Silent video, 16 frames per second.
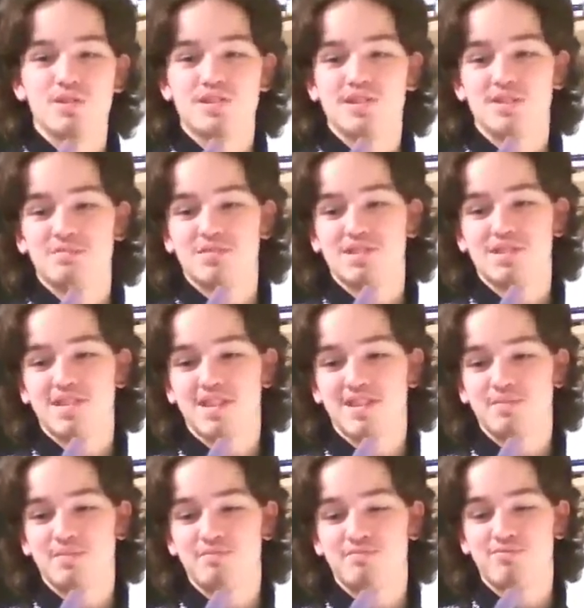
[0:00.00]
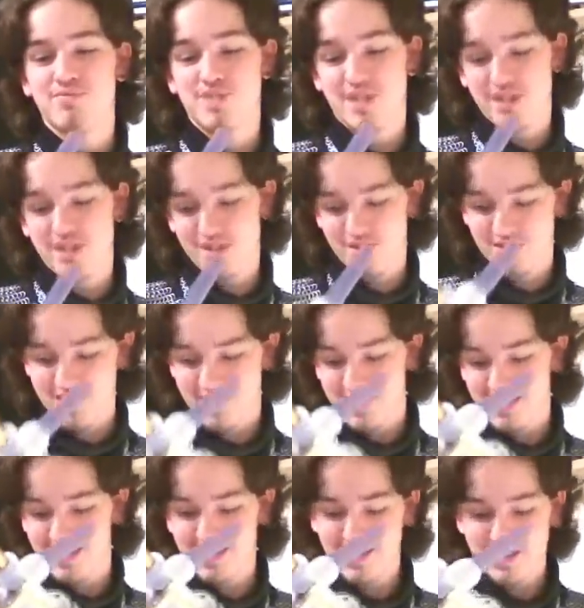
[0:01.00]
which seems to send them pretty good
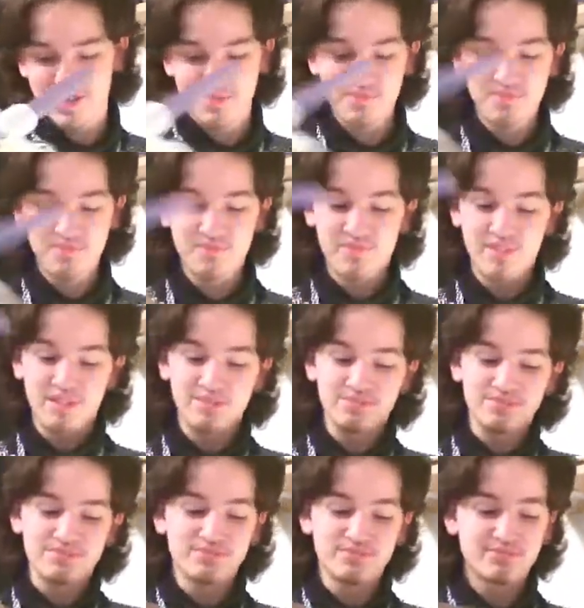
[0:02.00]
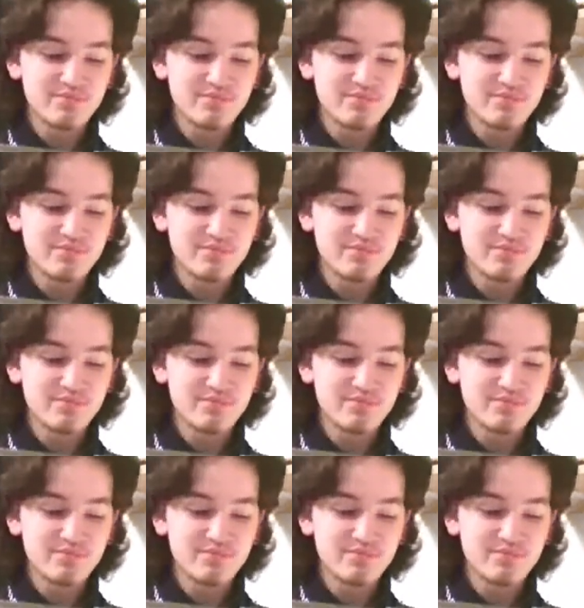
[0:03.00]
distances.